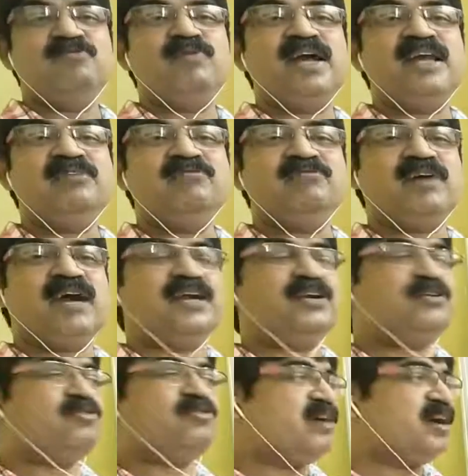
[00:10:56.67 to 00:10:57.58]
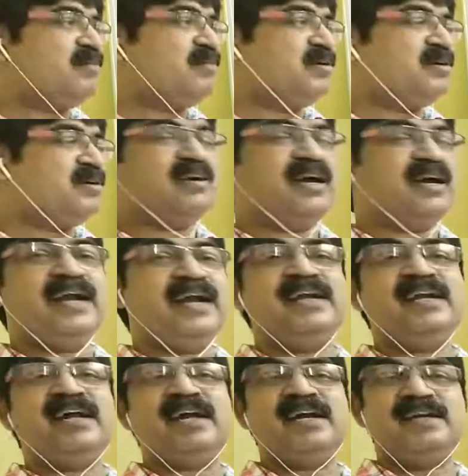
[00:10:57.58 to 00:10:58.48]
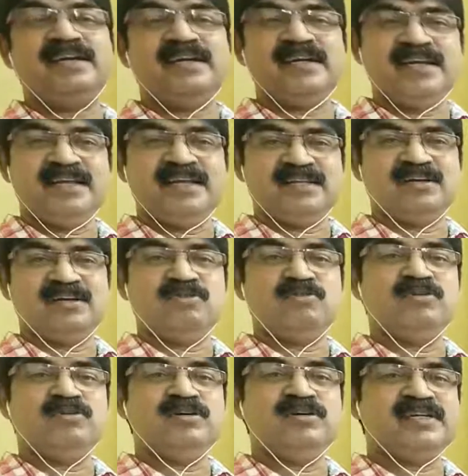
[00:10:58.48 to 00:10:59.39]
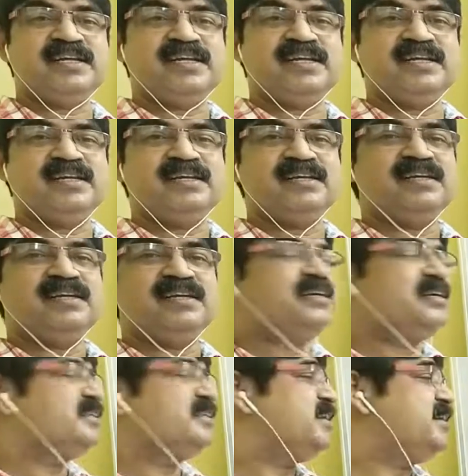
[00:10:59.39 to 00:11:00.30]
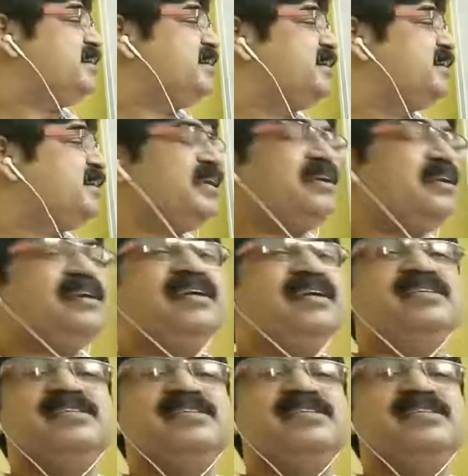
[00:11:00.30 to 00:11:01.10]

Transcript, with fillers: when I talk about the entire tree, the whole tree, the tree is